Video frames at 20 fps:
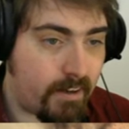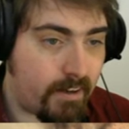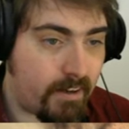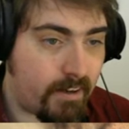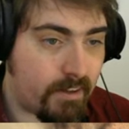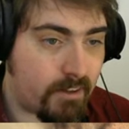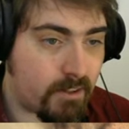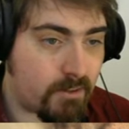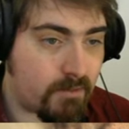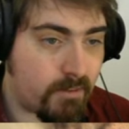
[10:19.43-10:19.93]

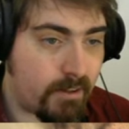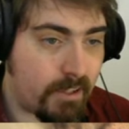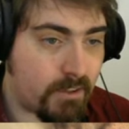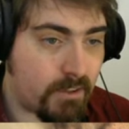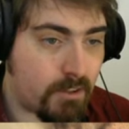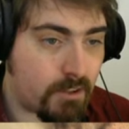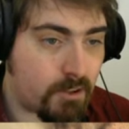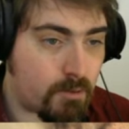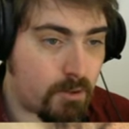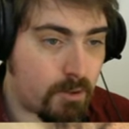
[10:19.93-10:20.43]
He's already
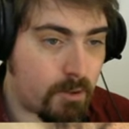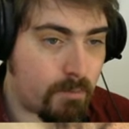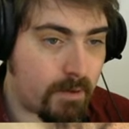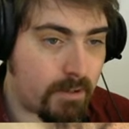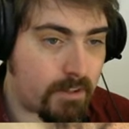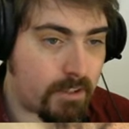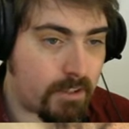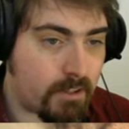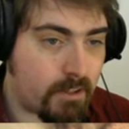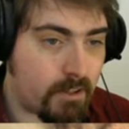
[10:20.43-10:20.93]
lost one
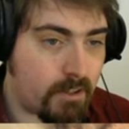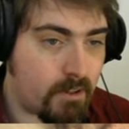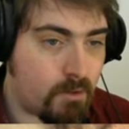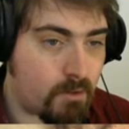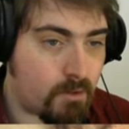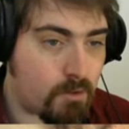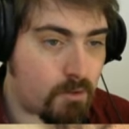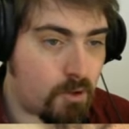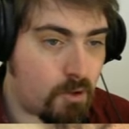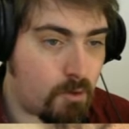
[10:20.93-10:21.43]
mech, he's going to
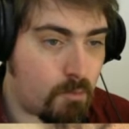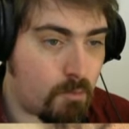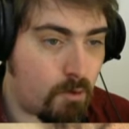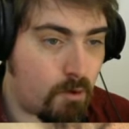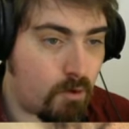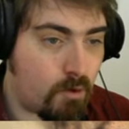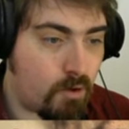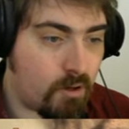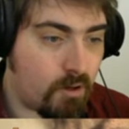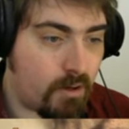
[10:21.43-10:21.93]
lose two
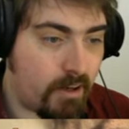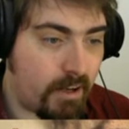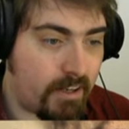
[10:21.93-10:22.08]
more.